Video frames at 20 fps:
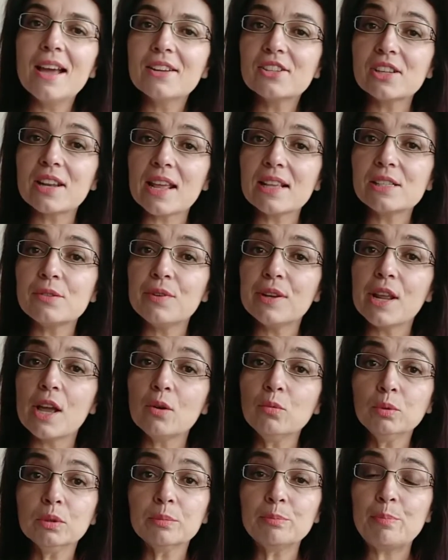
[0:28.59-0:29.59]
Today's
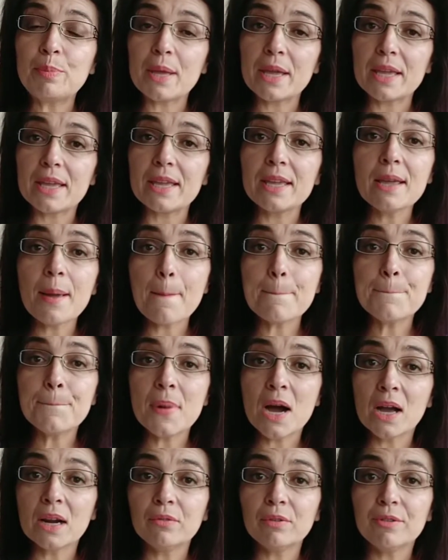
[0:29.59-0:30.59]
video will be
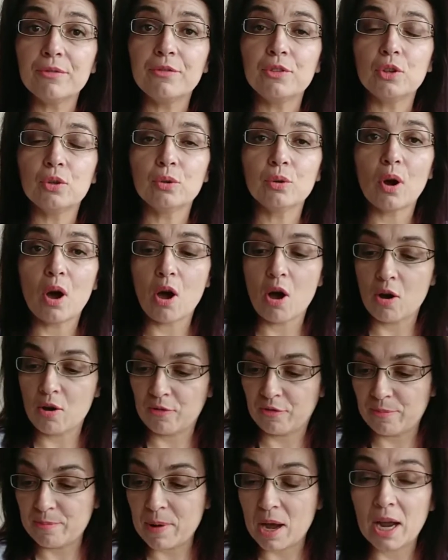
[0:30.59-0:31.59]
my review
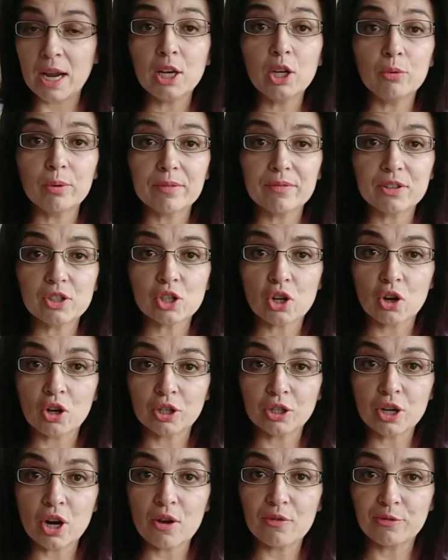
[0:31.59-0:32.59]
of my Louis
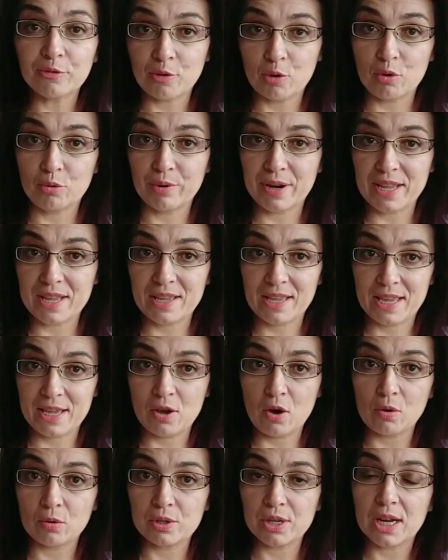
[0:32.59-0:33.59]
Vuitton 4-ring key
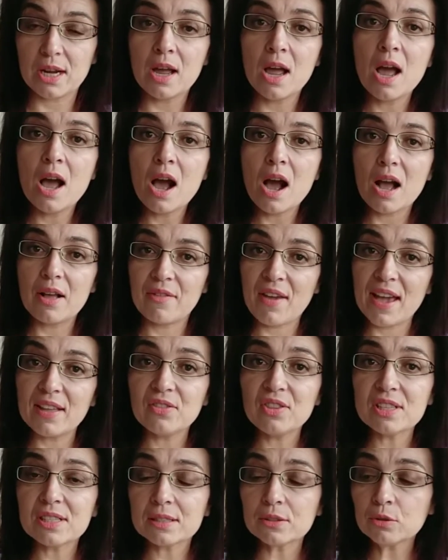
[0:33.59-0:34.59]
holder. I've
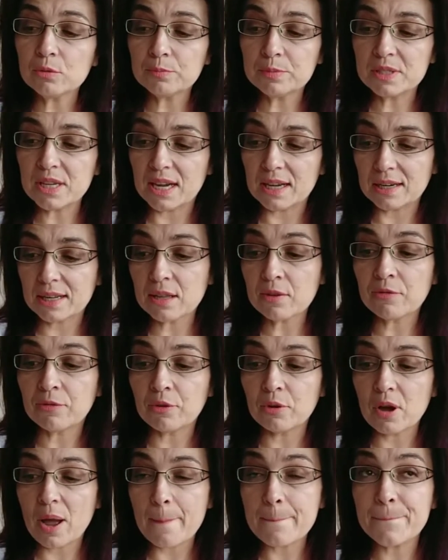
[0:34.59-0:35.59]
had this little darling
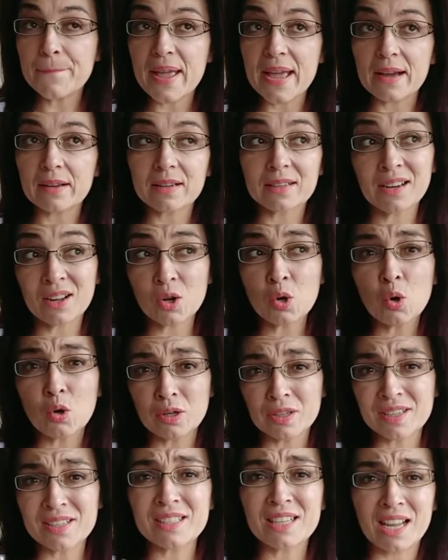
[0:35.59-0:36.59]
for about, and I call
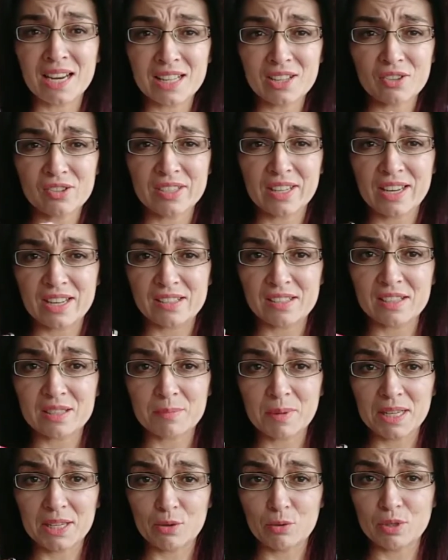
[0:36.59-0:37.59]
it a darling because it's
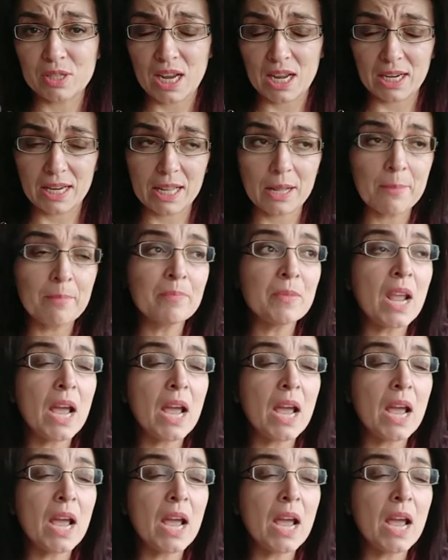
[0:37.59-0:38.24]
my little darling.